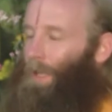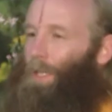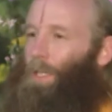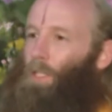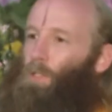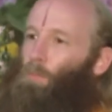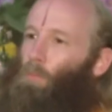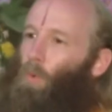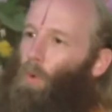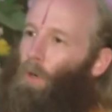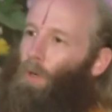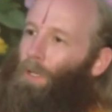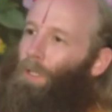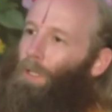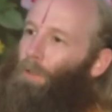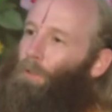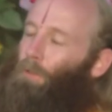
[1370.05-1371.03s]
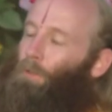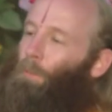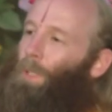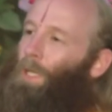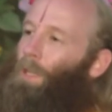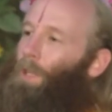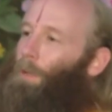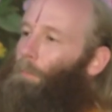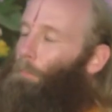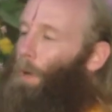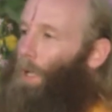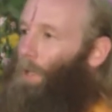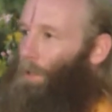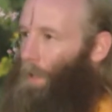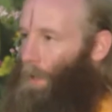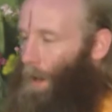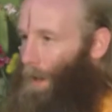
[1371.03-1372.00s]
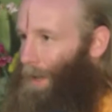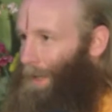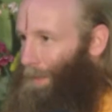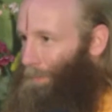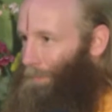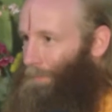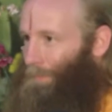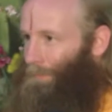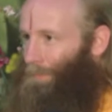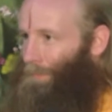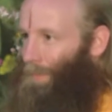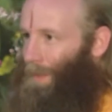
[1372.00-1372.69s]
He's more dear to me than Balaram.